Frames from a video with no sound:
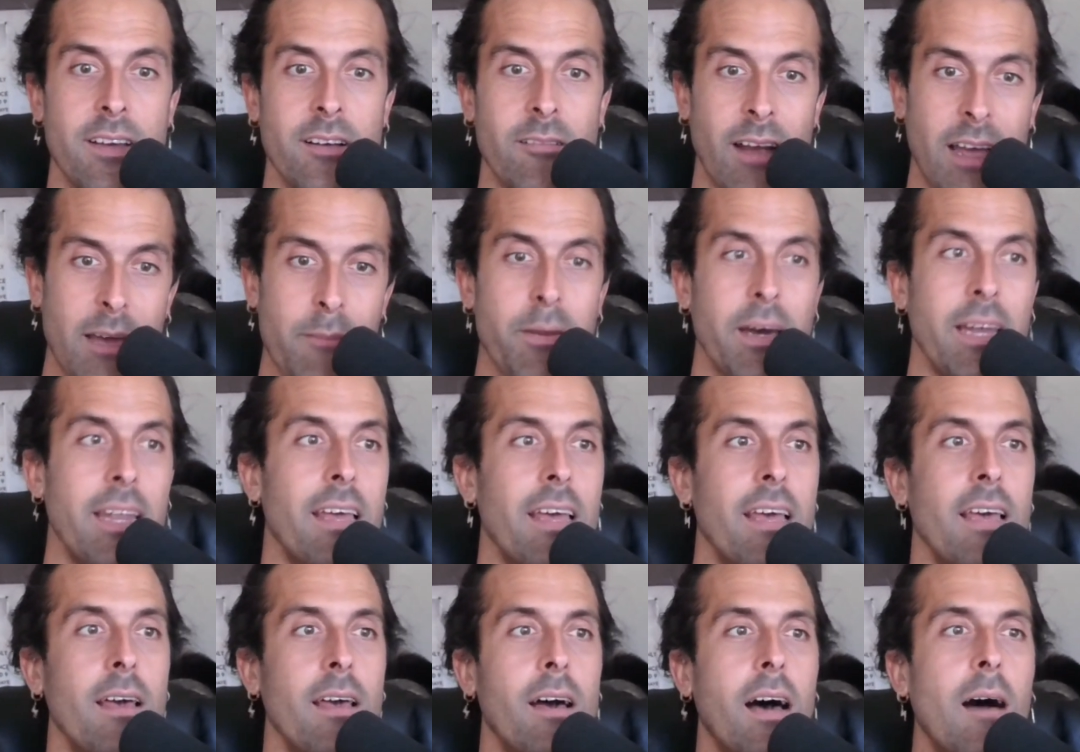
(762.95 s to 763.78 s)
Right? But
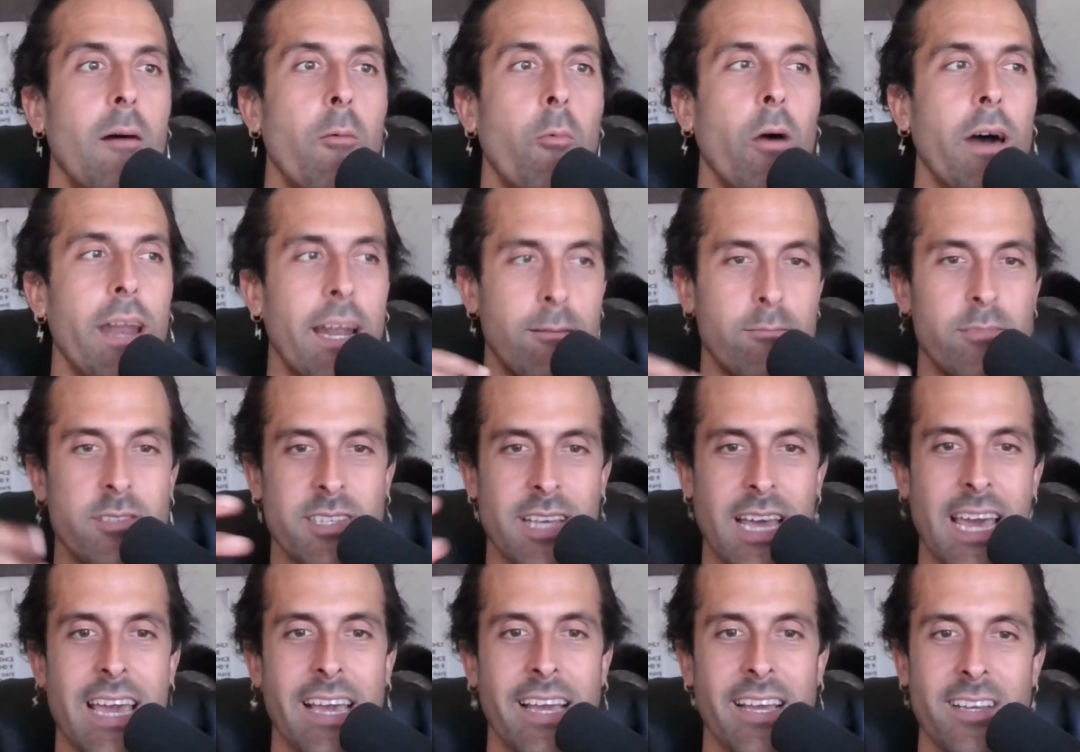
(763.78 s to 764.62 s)
what I'm
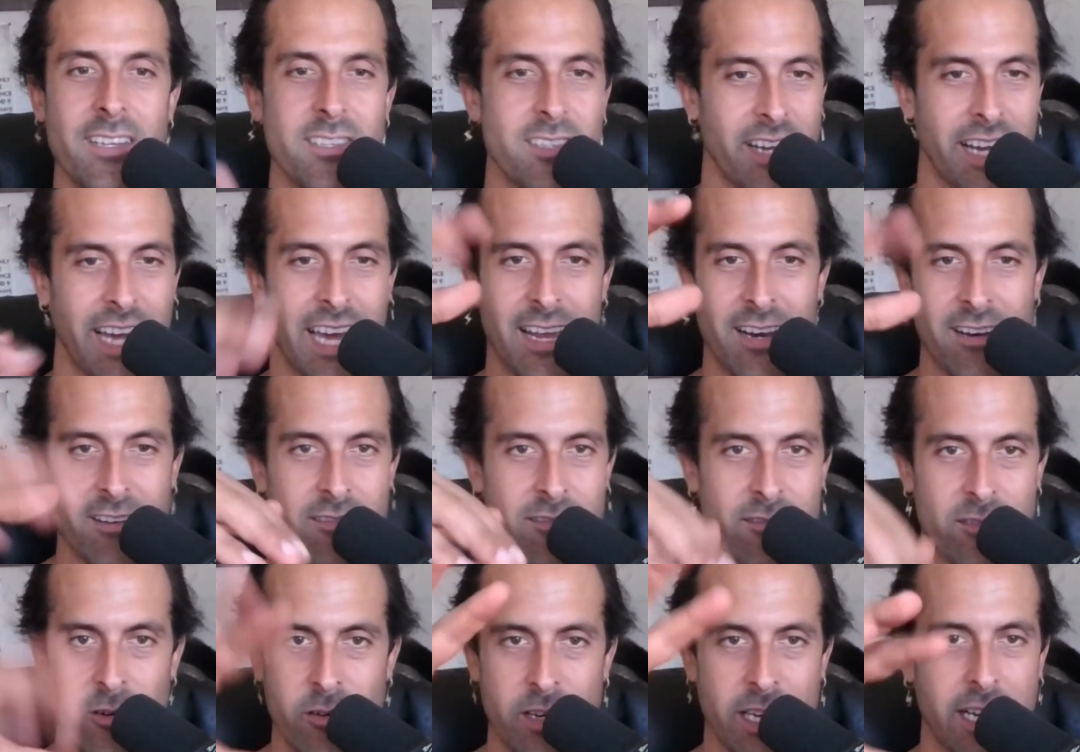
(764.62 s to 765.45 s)
saying is,
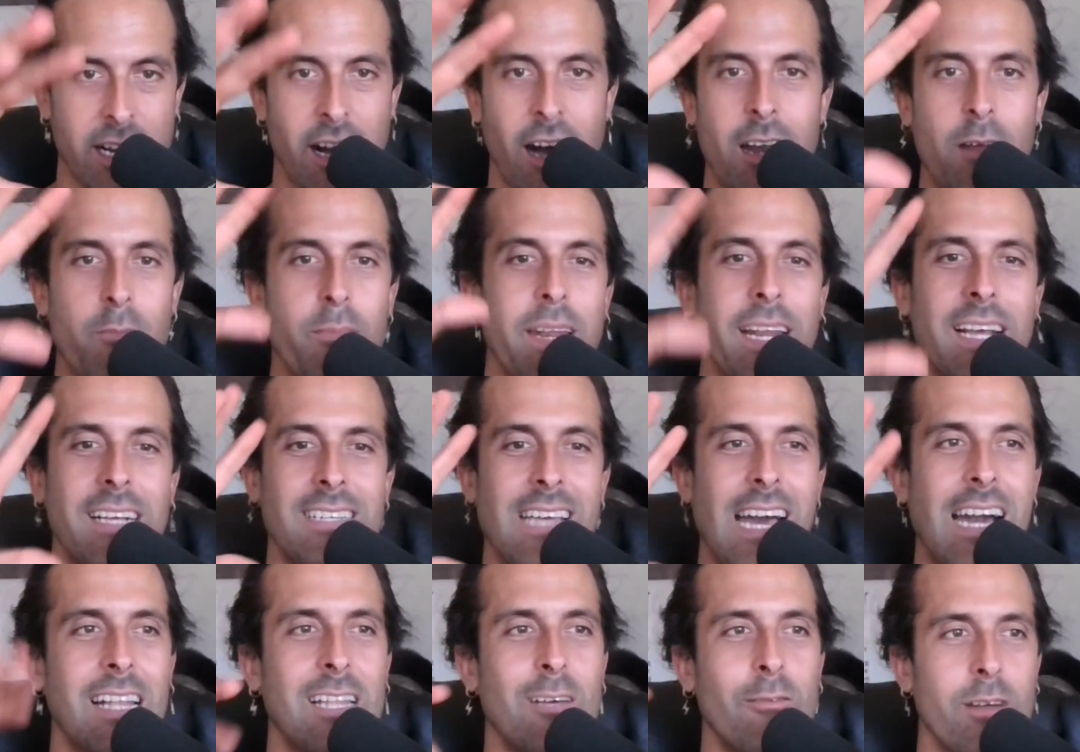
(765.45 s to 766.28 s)
again, don't get caught up in
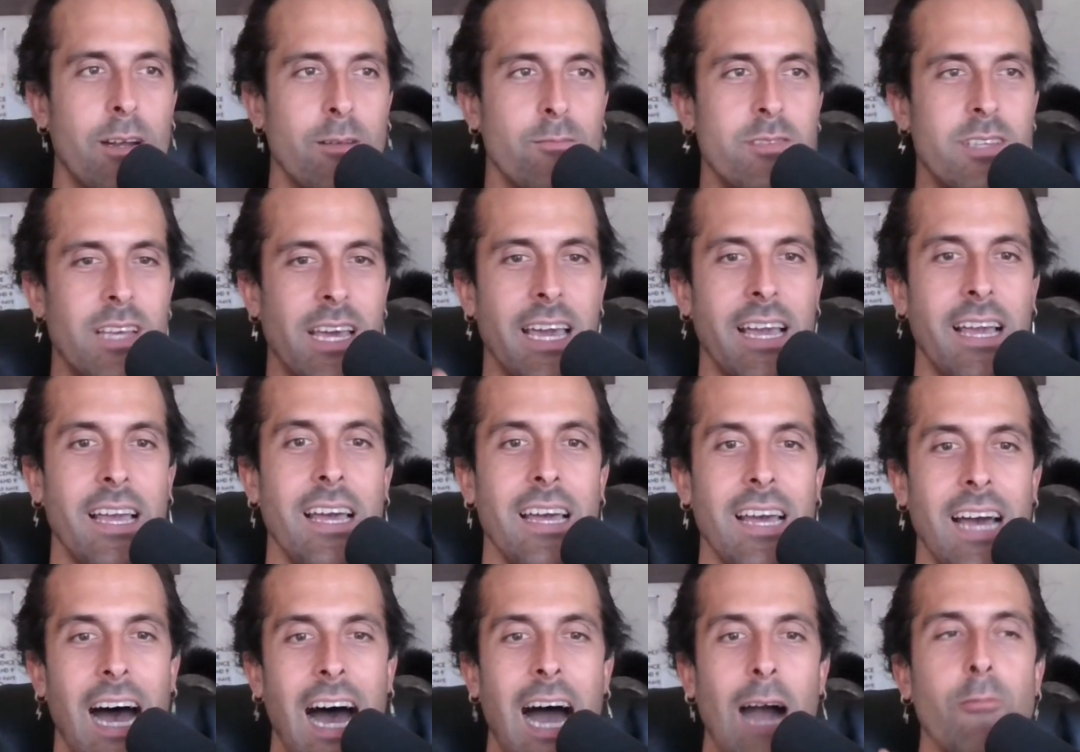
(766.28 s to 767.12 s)
exactly what I'm saying.
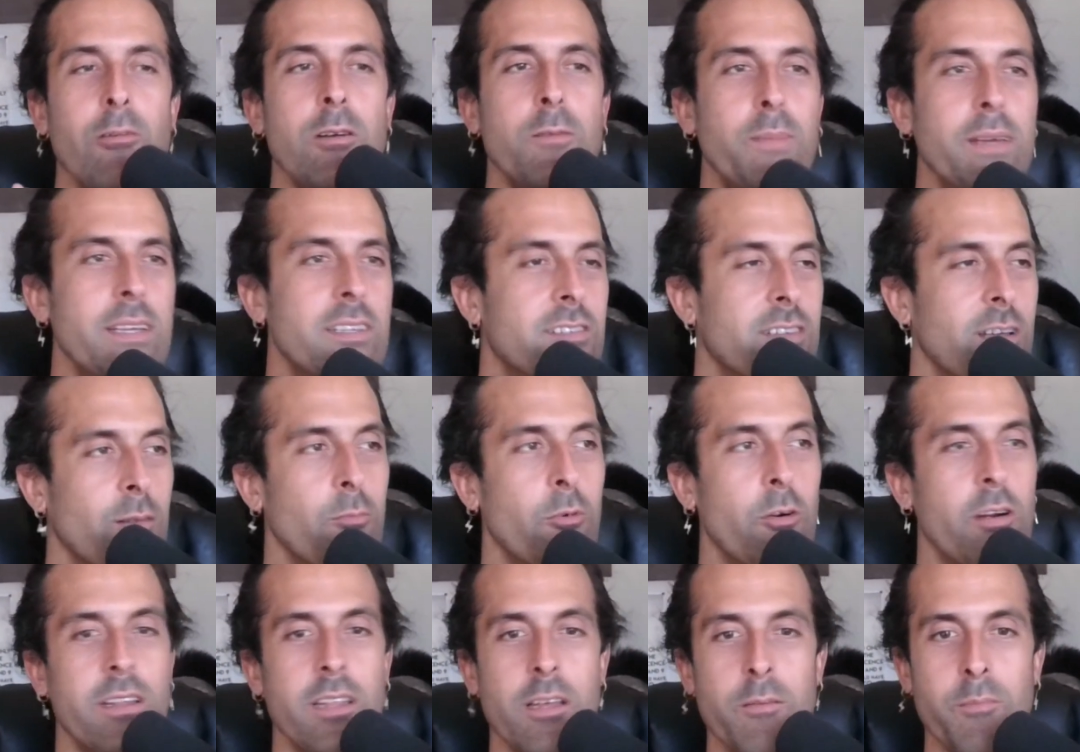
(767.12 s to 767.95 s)
I would be
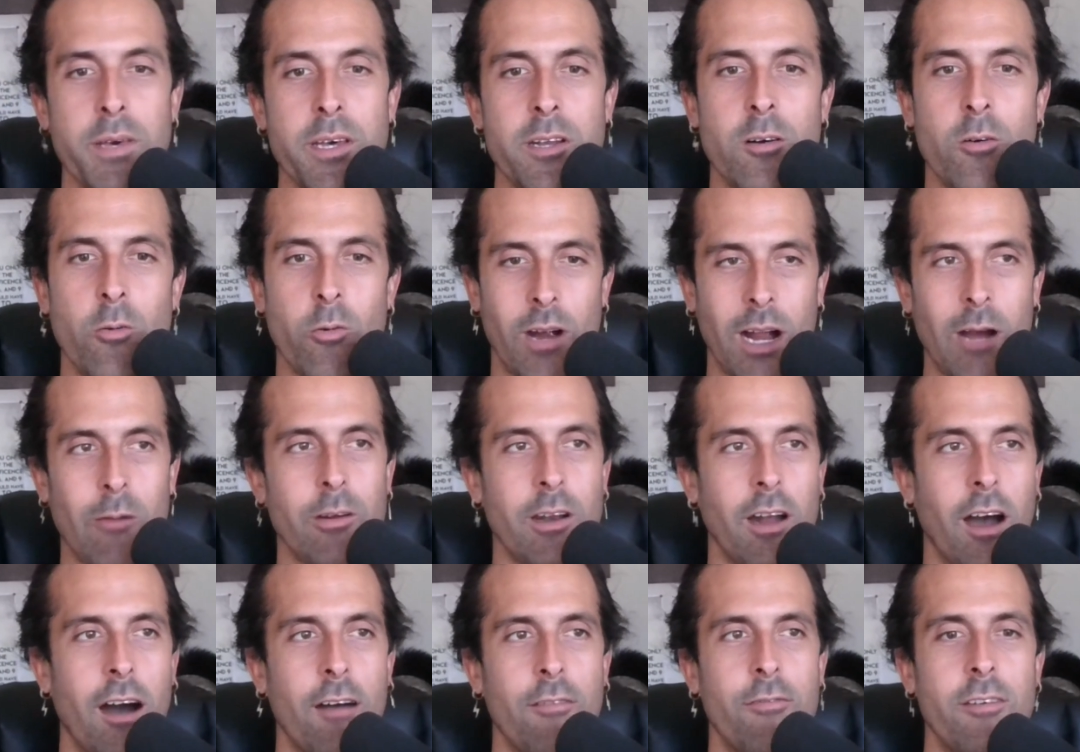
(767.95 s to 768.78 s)
somewhere in the middle where I
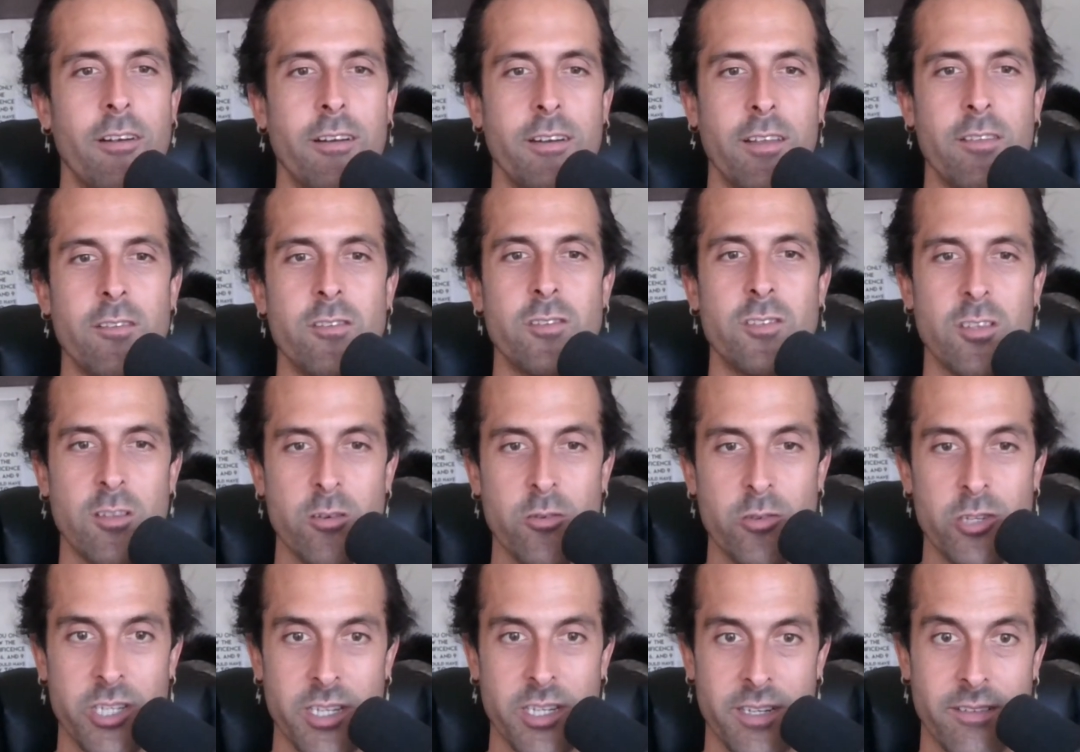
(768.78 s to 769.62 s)
would offer another
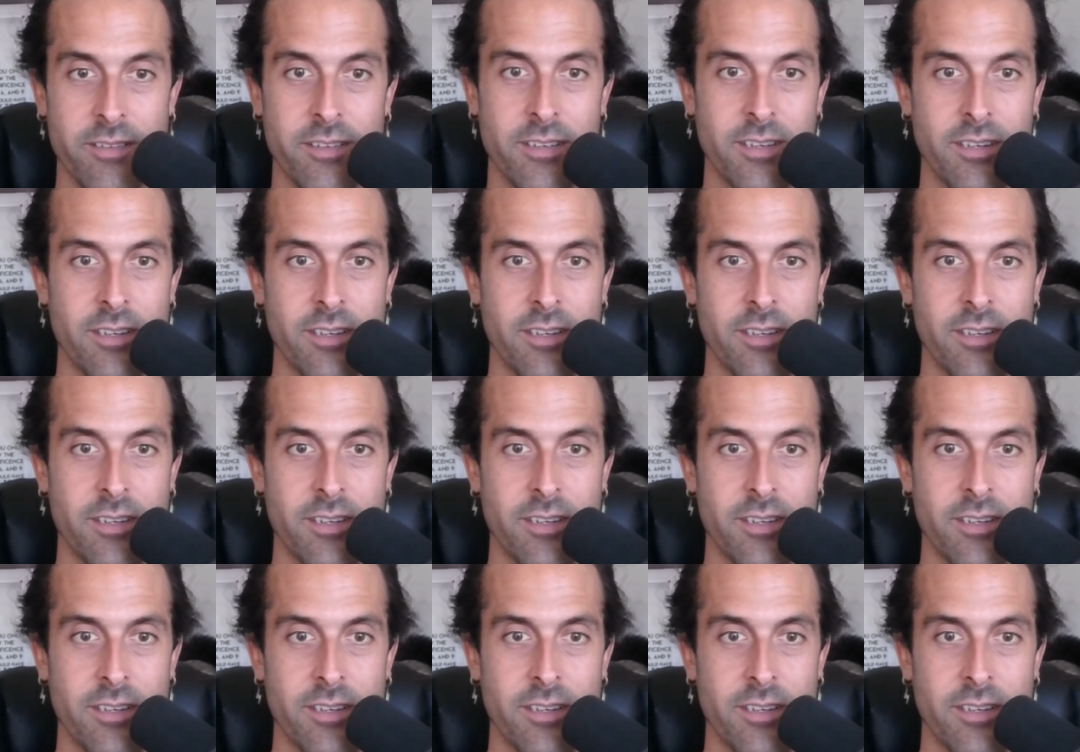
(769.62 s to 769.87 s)
solution.